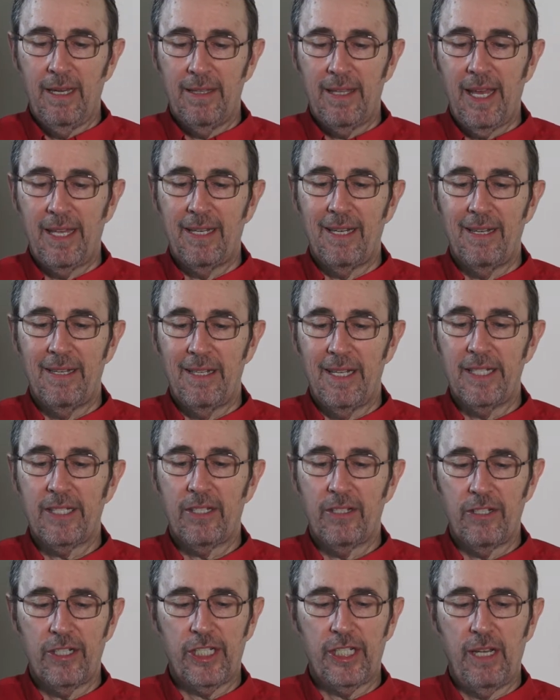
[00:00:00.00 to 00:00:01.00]
that
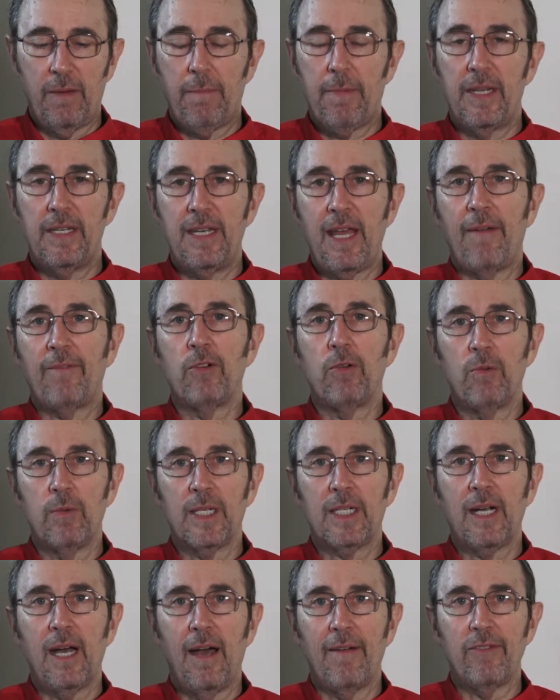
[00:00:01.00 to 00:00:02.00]
listenership never
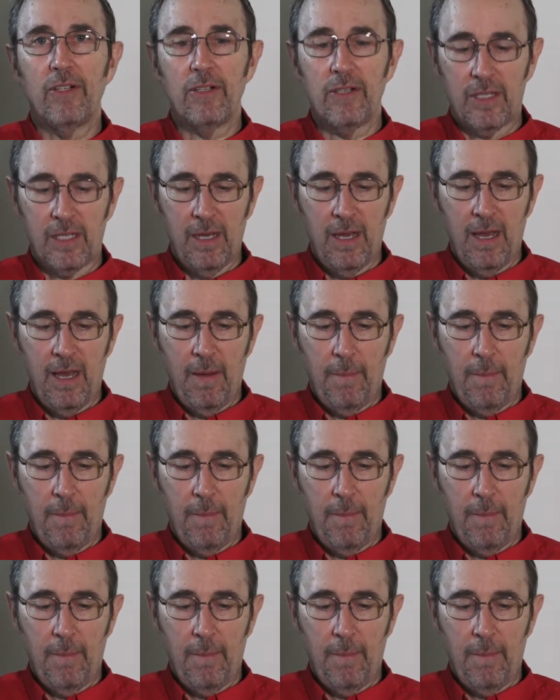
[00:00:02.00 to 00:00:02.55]
recovers